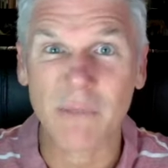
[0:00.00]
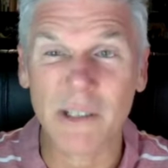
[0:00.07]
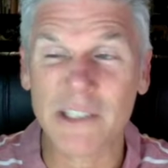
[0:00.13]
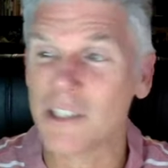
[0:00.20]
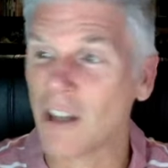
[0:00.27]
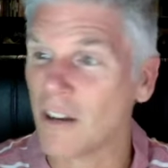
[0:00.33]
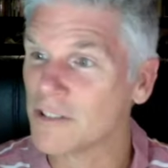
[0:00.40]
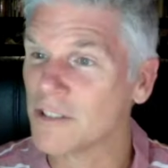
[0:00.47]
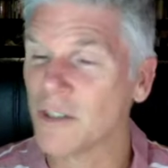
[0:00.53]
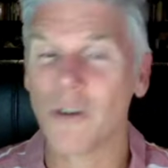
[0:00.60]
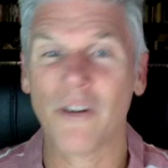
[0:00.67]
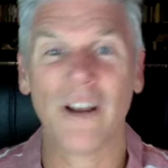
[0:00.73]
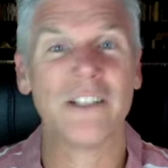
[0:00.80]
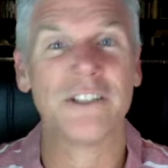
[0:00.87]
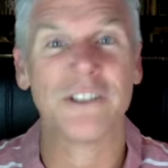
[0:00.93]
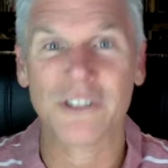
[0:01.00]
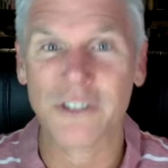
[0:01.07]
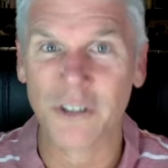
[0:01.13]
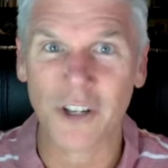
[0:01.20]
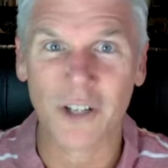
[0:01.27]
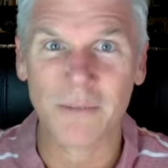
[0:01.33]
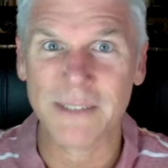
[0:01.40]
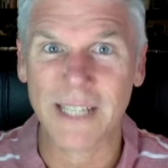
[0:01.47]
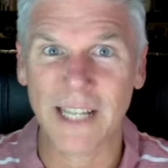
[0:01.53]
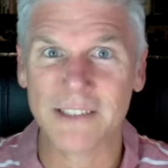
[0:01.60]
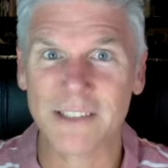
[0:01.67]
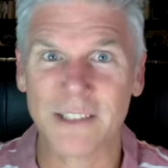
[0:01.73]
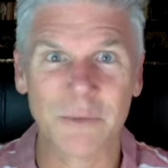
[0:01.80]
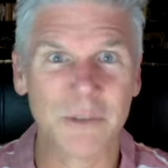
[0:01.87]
which also creates your circumstances,